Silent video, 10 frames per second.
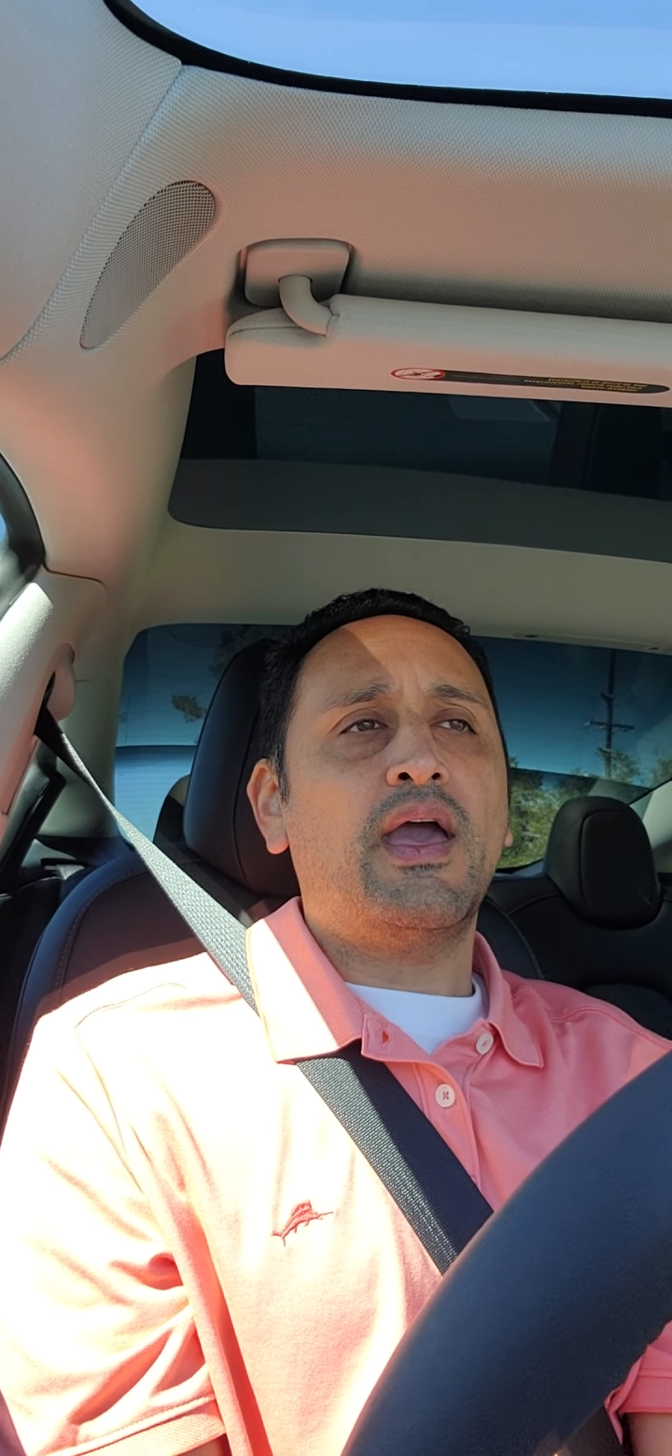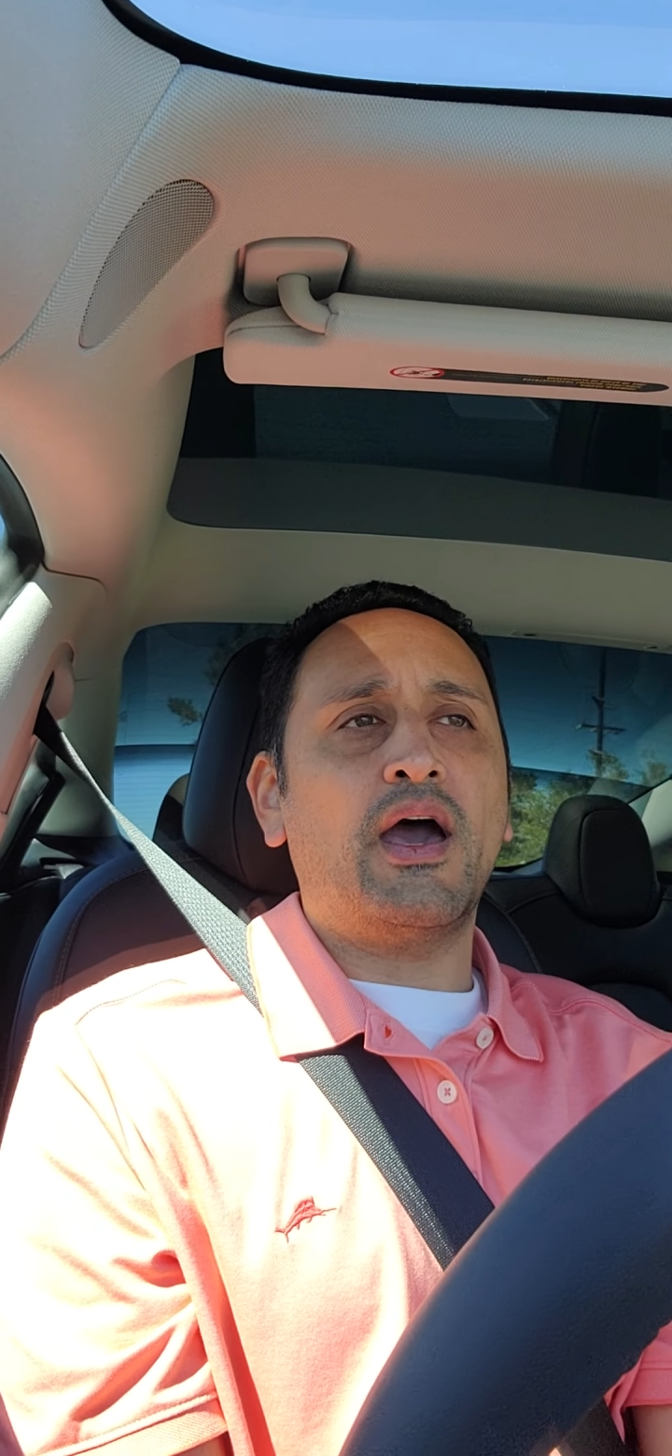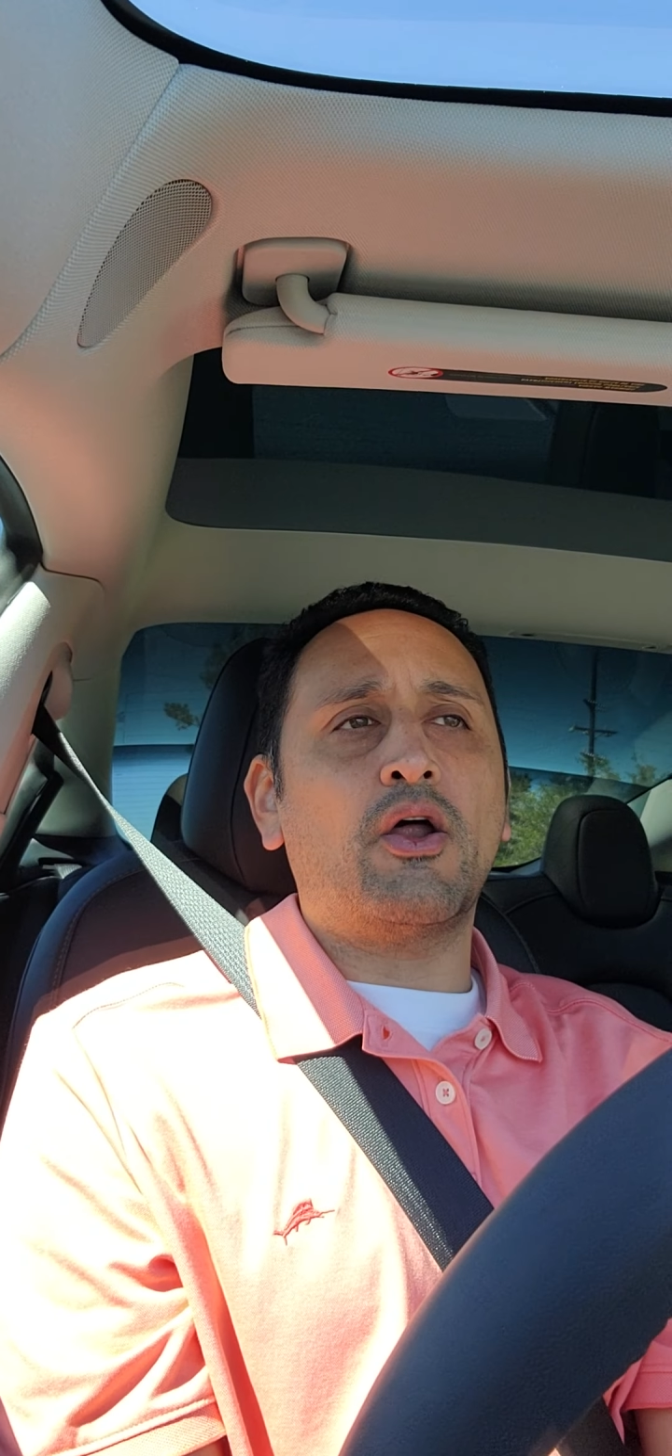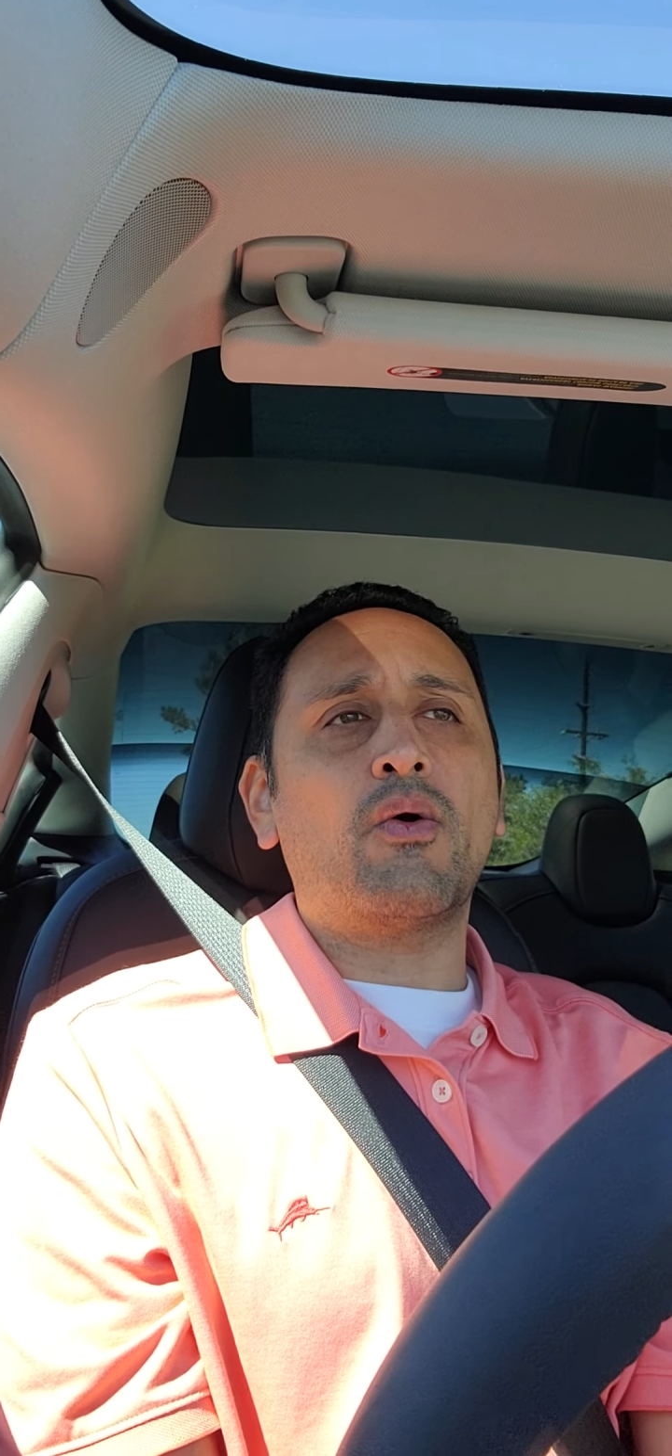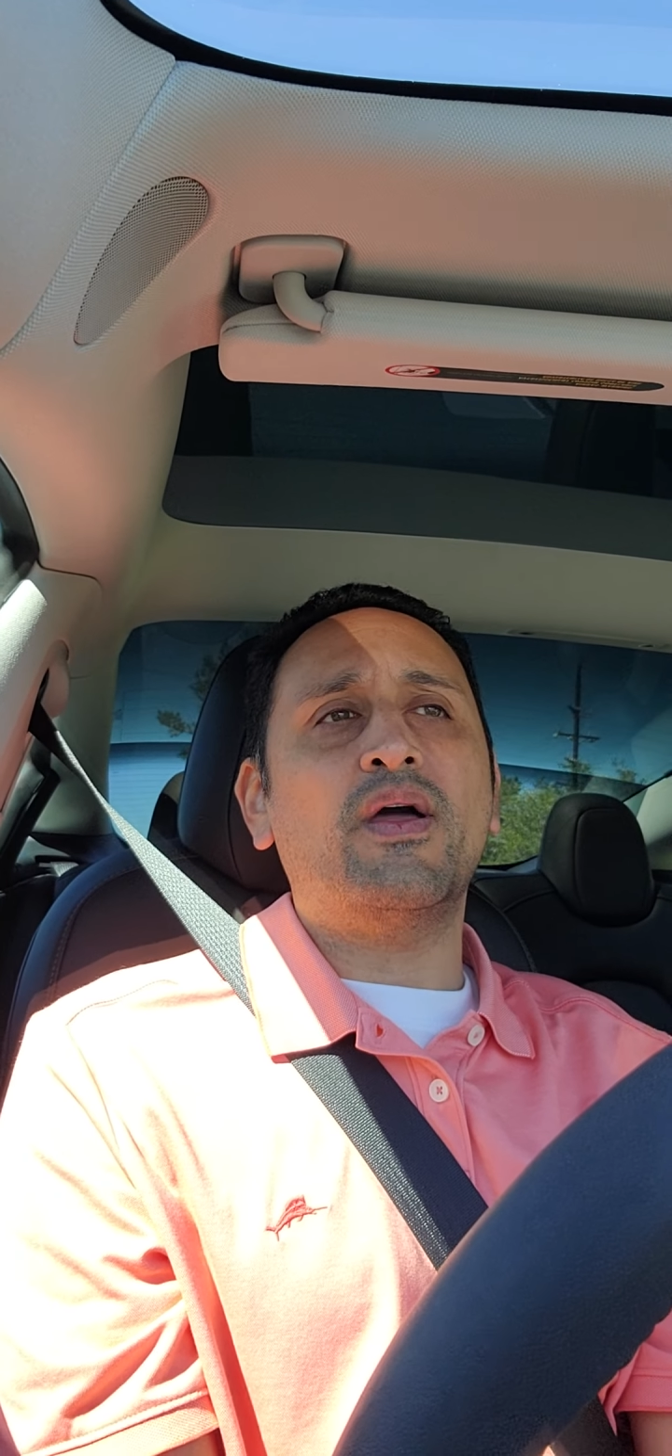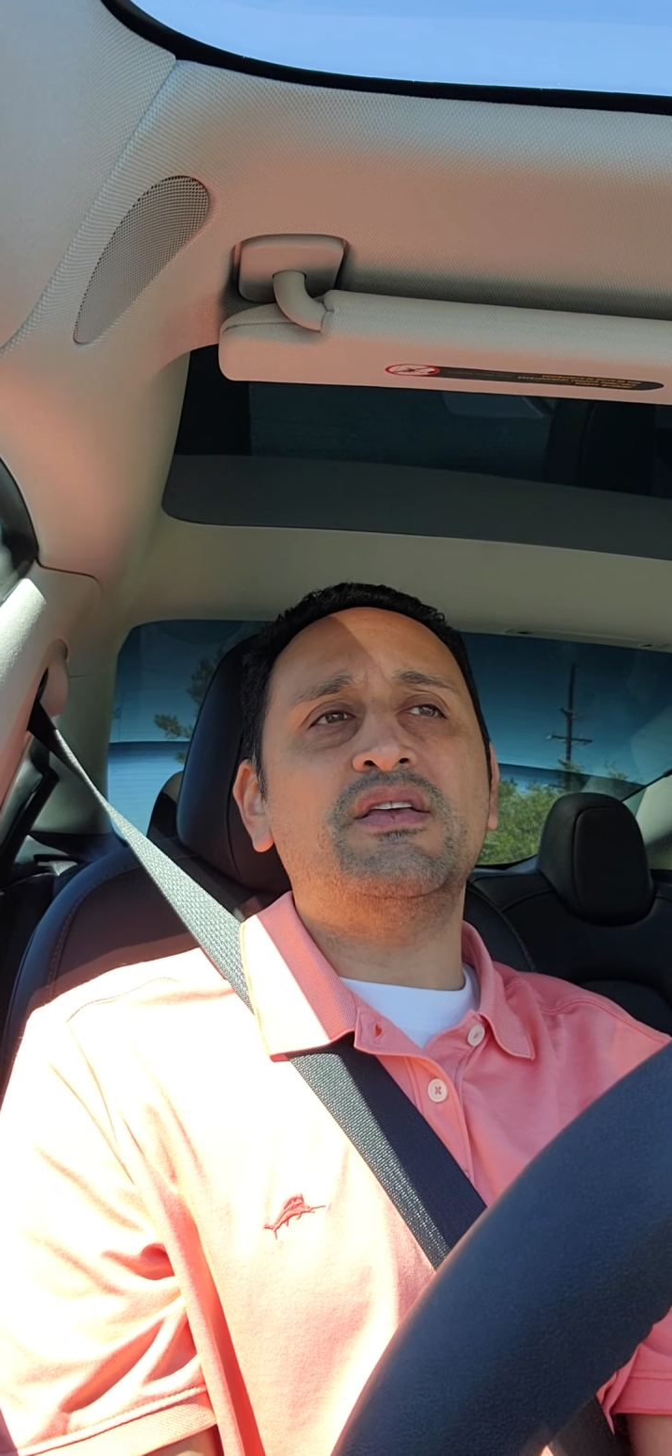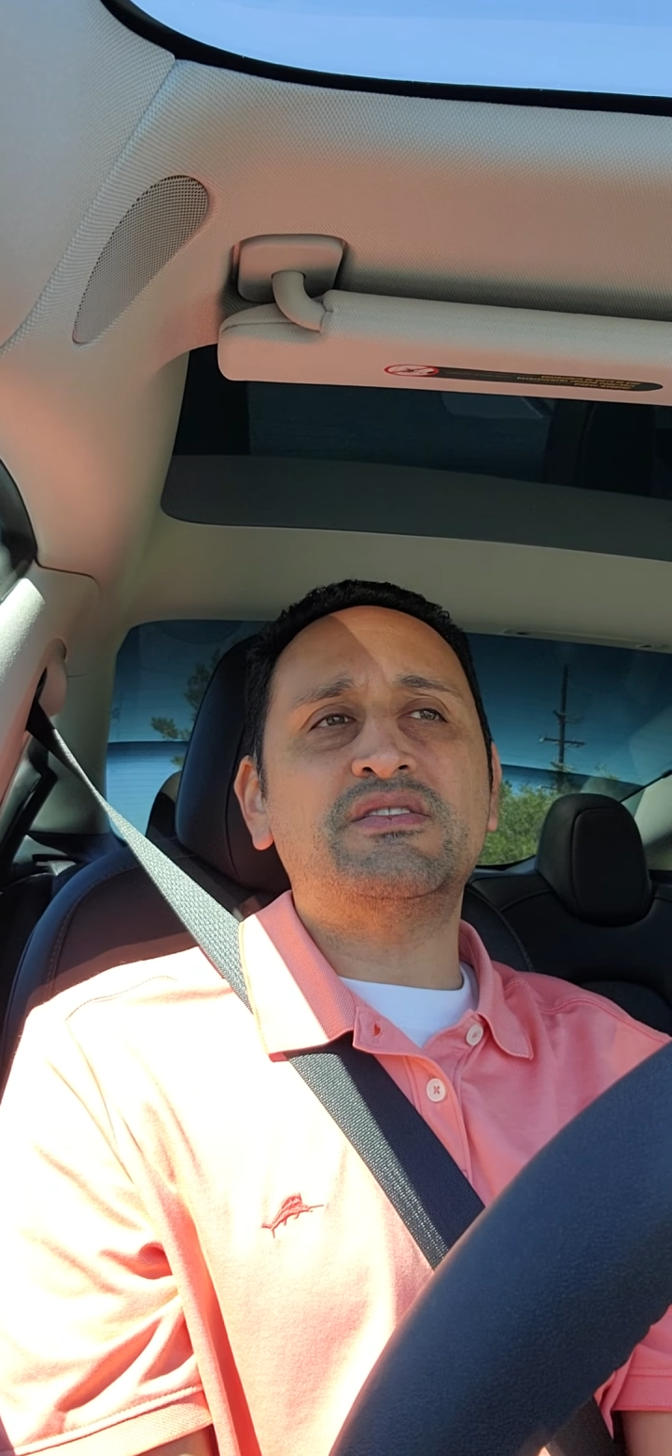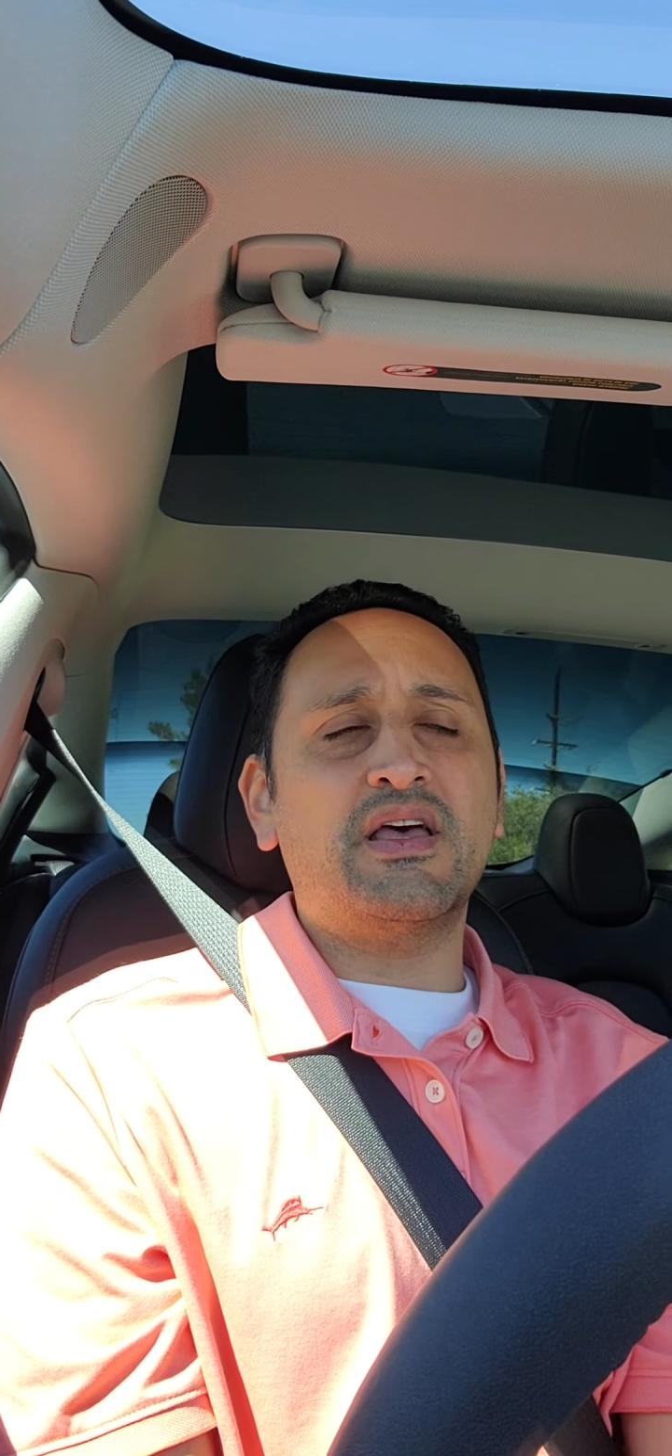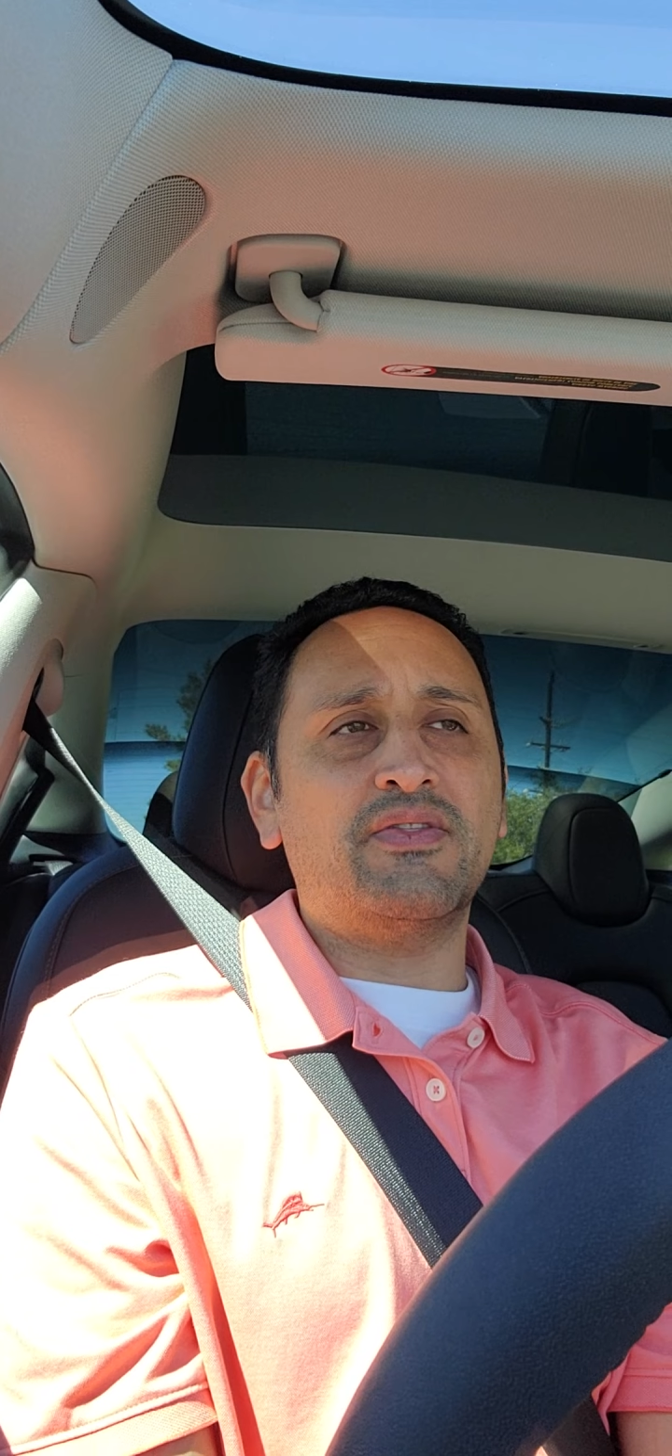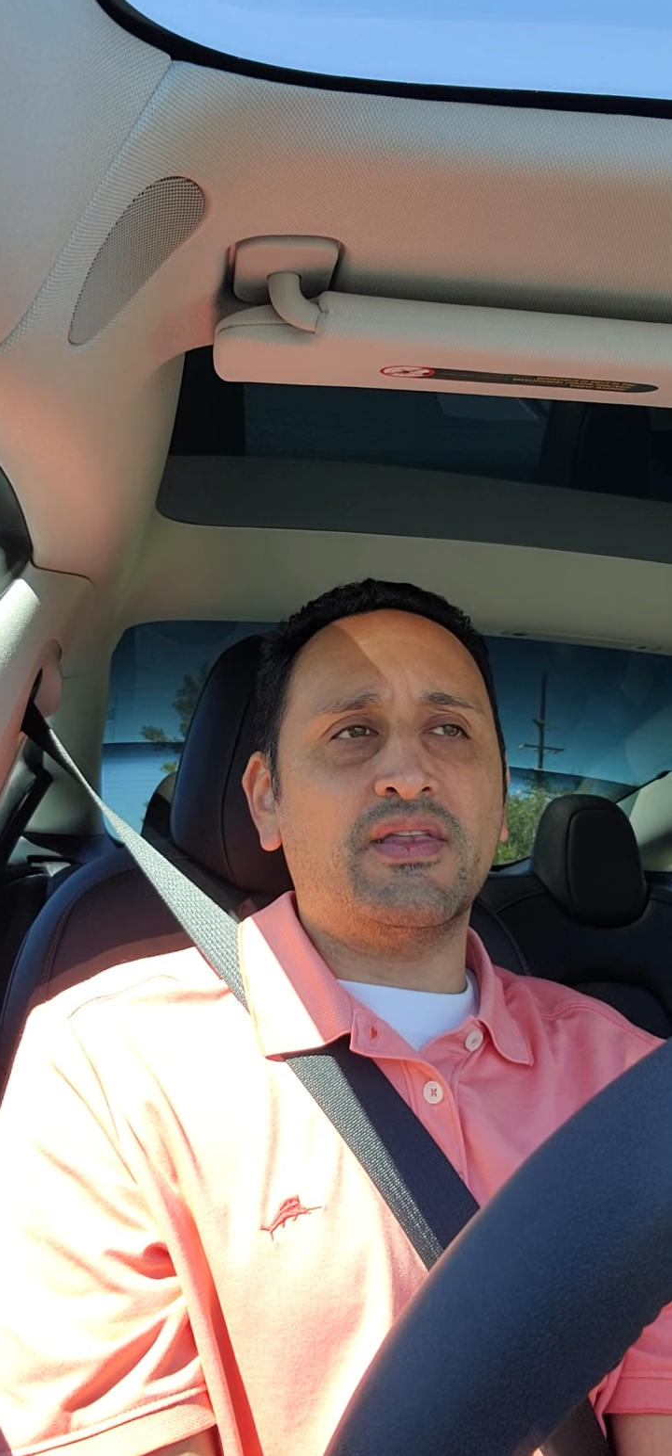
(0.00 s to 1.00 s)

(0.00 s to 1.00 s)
had already said